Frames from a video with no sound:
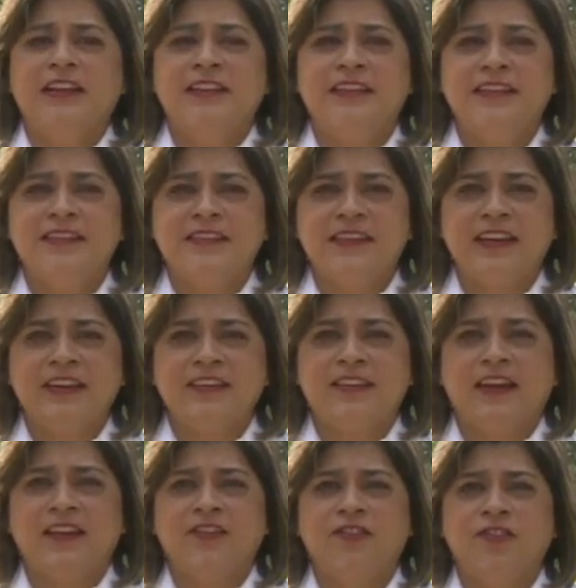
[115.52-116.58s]
Then
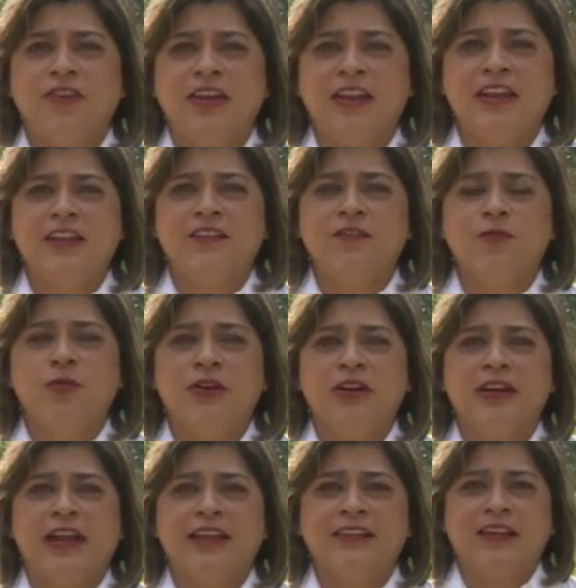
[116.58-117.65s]
sanitize your hands with
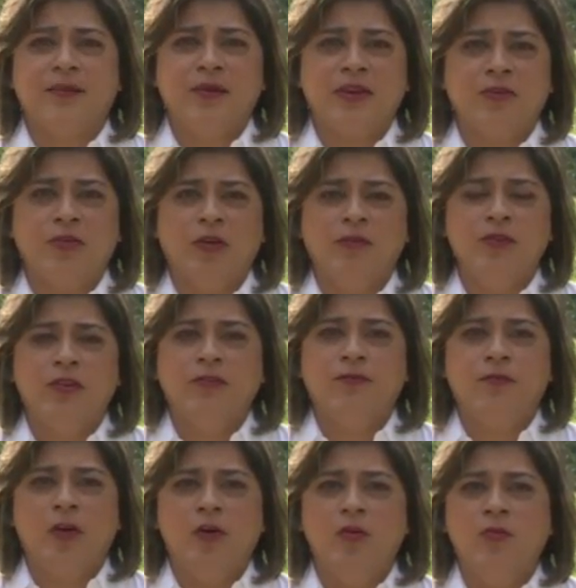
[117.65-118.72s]
an antimicrobial
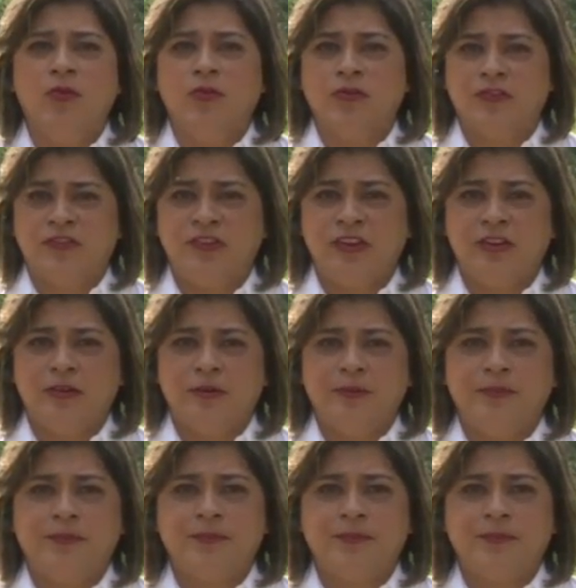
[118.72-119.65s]
foam or gel.